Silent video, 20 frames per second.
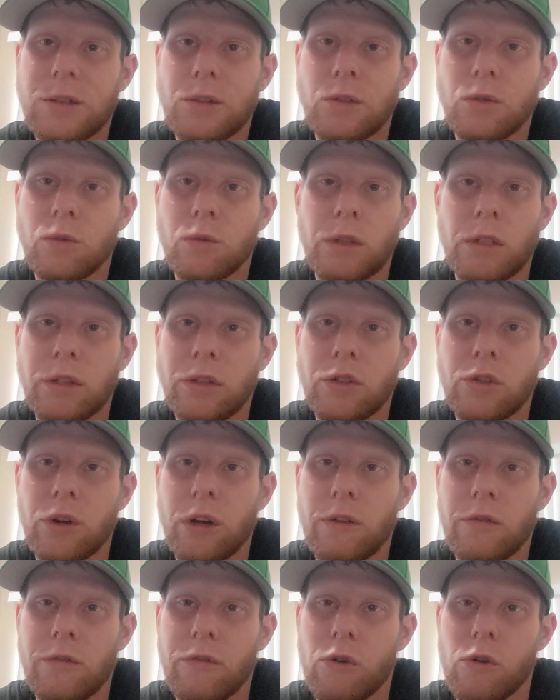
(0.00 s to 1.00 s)
It was a real
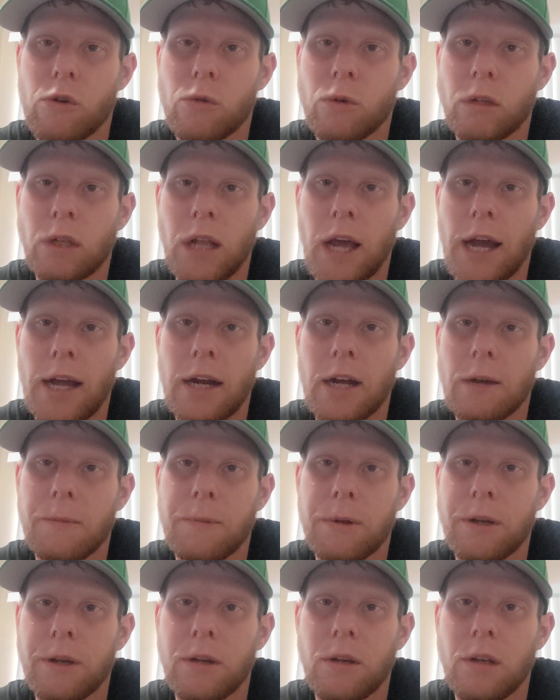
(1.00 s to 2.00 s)
straightforward
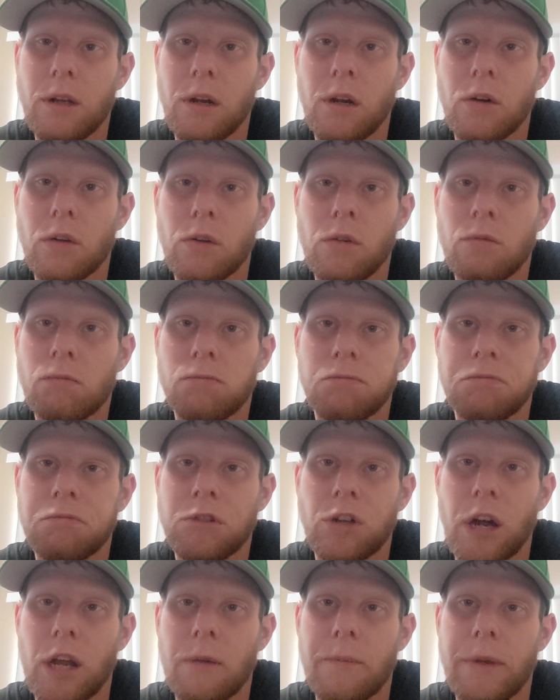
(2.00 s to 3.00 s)
lineup and,
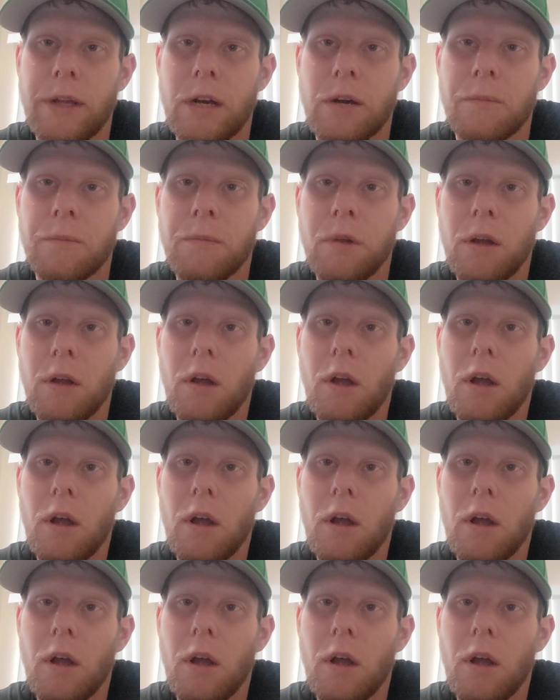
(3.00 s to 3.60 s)
try to beat them.